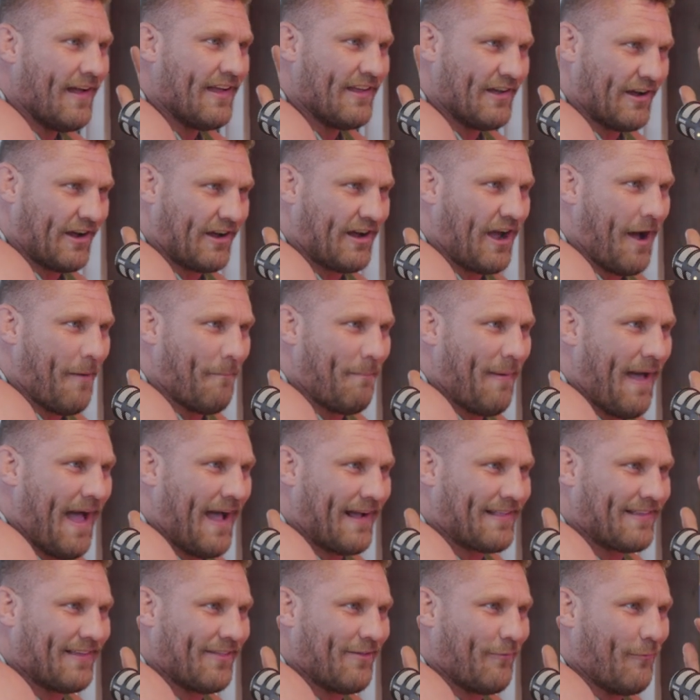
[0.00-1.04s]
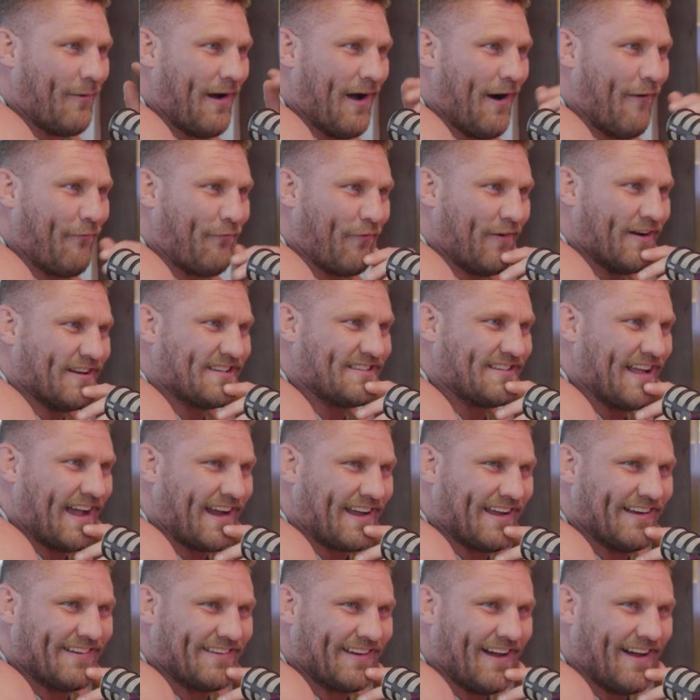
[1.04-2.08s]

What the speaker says: You come back to the well for a second